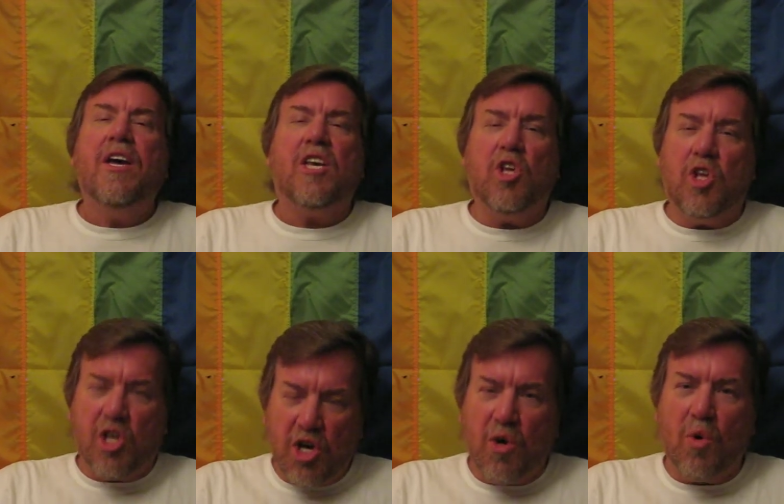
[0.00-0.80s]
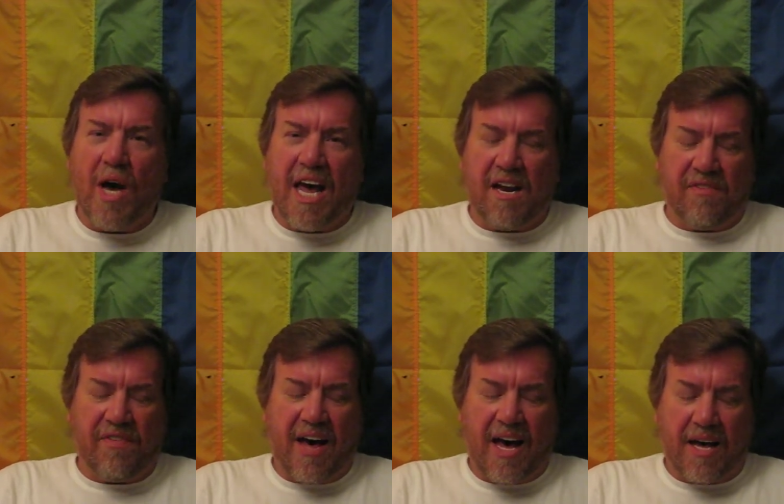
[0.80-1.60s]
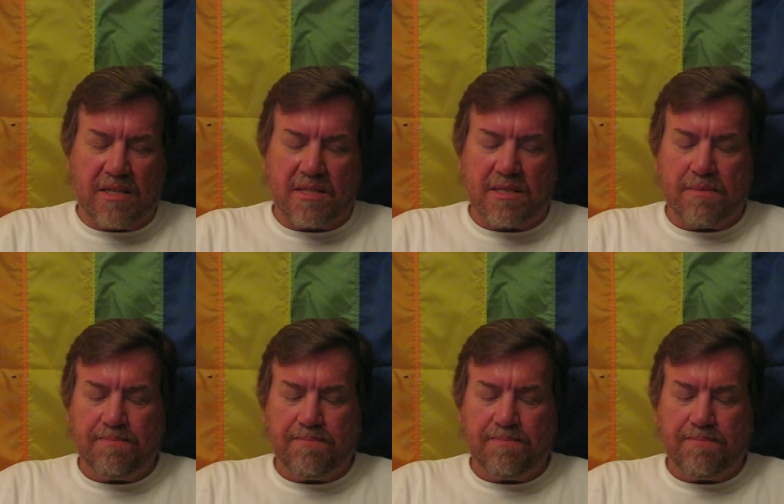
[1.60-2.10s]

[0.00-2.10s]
You hate fags.